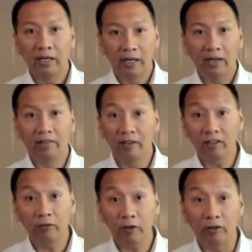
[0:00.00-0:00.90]
This
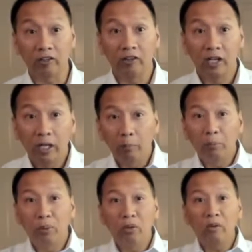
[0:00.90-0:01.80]
verse
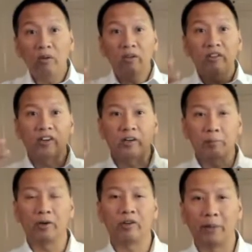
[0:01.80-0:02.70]
pulls our
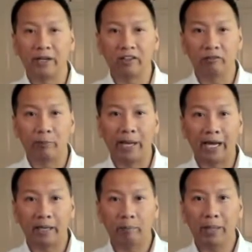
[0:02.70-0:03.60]
perspective
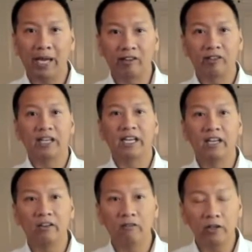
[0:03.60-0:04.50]
back past
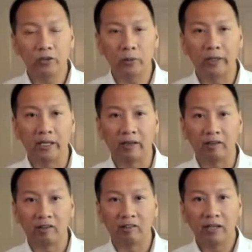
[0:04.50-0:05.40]
individual healings,